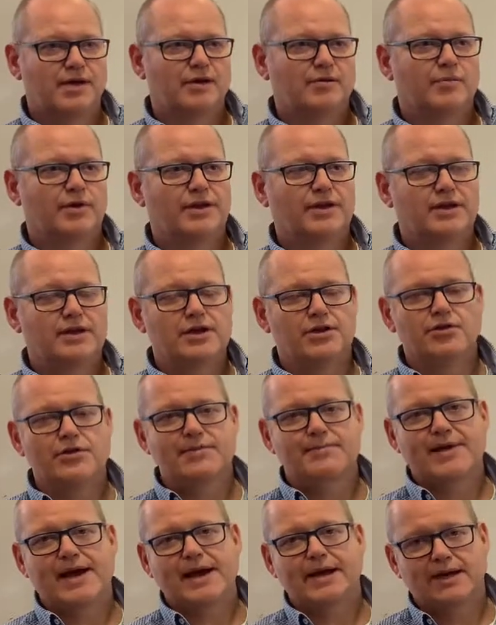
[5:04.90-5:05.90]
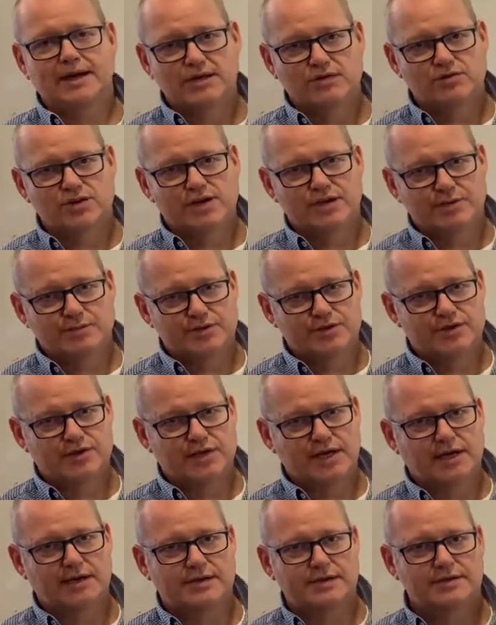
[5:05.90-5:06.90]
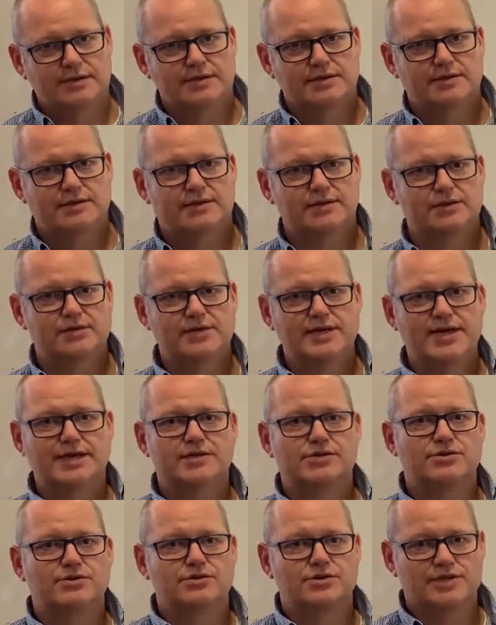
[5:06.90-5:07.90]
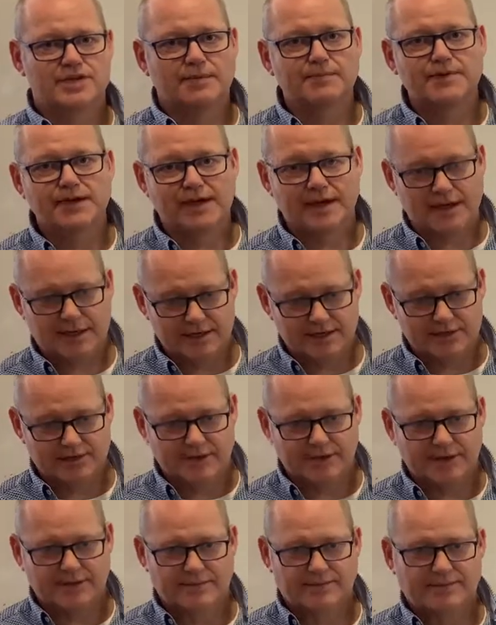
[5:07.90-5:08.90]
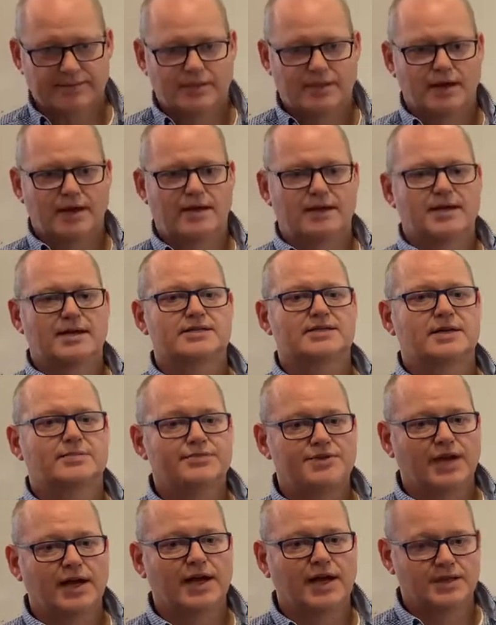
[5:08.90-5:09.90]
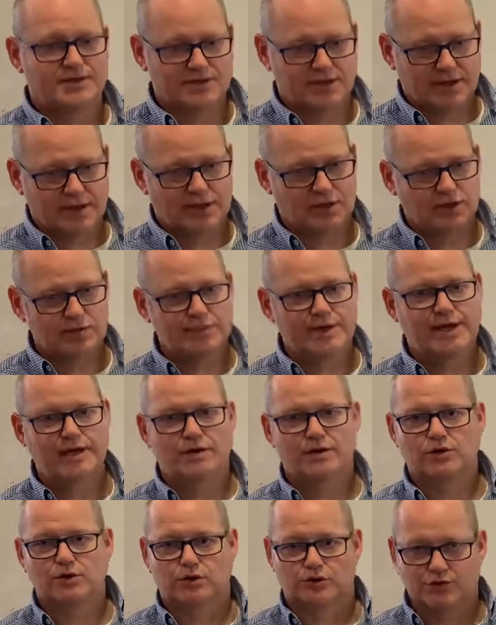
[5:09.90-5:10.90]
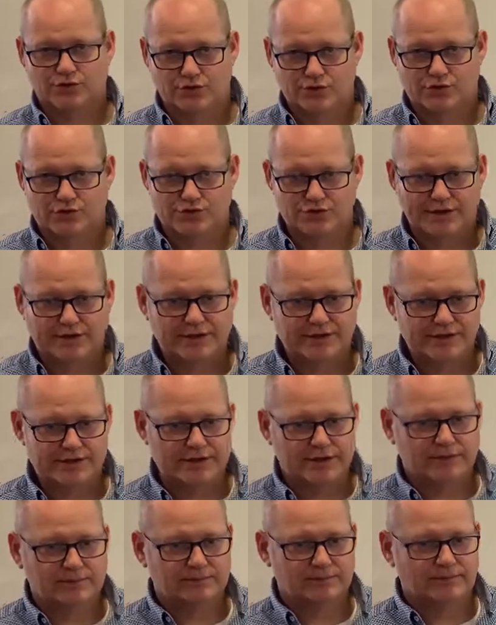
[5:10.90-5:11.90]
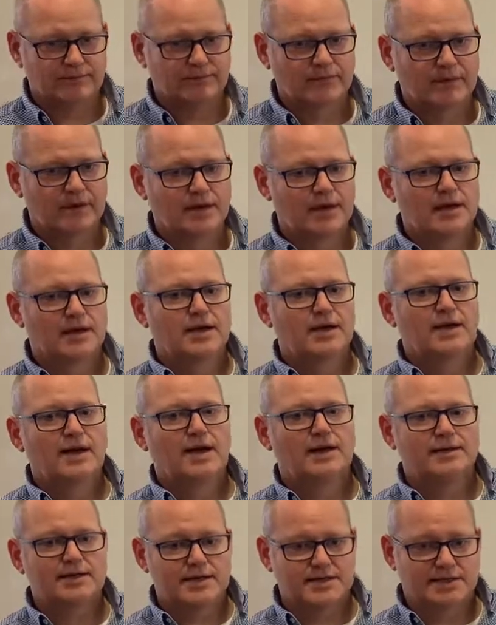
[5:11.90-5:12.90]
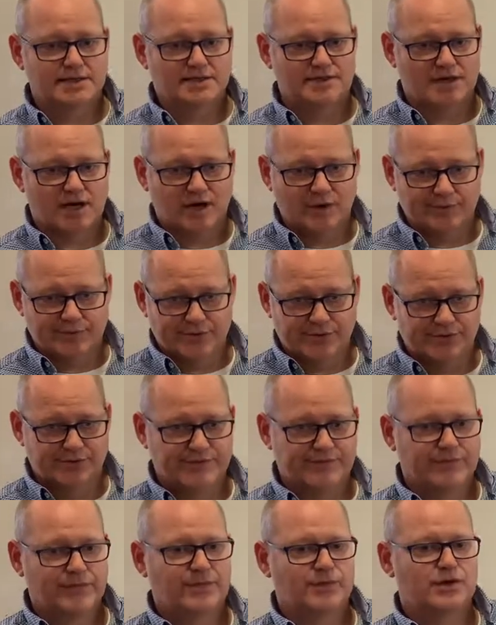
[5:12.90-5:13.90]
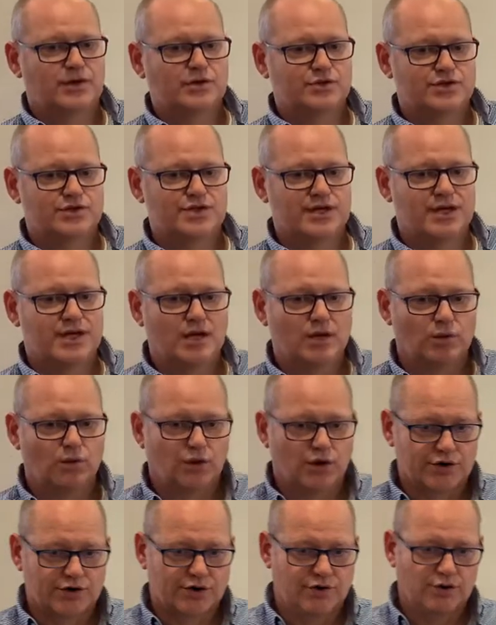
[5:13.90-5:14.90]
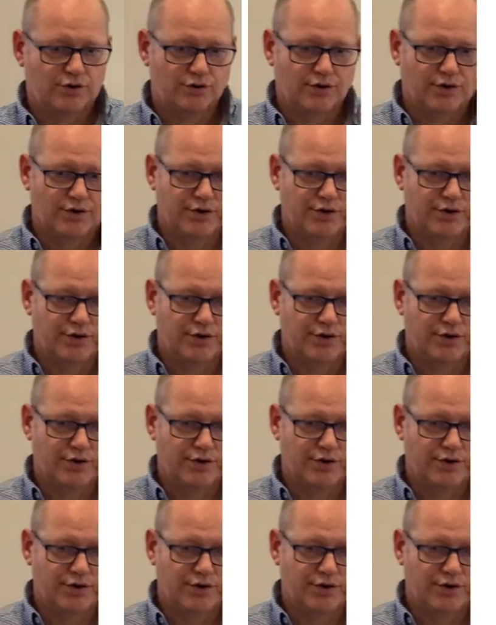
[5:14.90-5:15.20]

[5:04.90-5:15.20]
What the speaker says: But in the remaining 20%, you need to do something extra. And that something extra could be a control strategy. In this example, you see a water cooler,